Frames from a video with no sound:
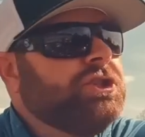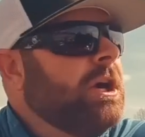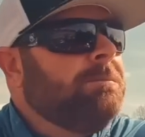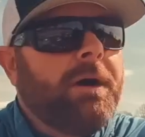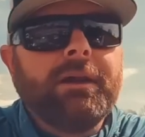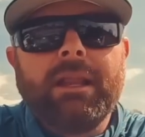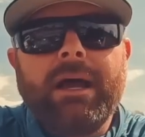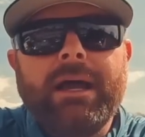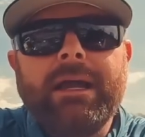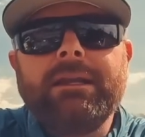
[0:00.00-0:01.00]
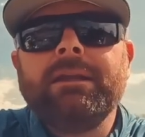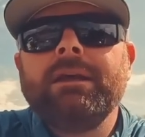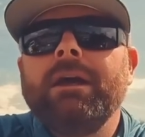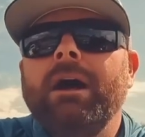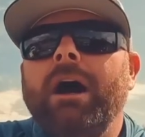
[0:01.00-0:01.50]
Jump online,
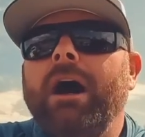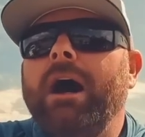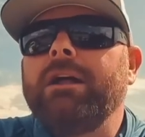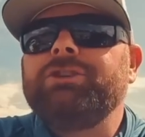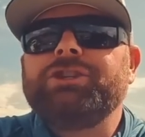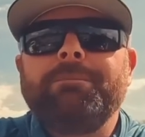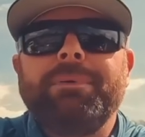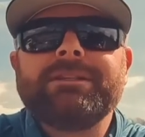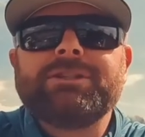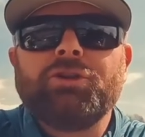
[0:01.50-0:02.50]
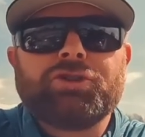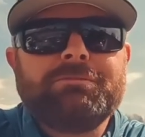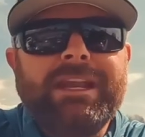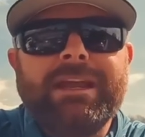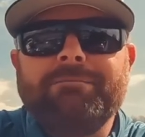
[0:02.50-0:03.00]
uh, jump on social media.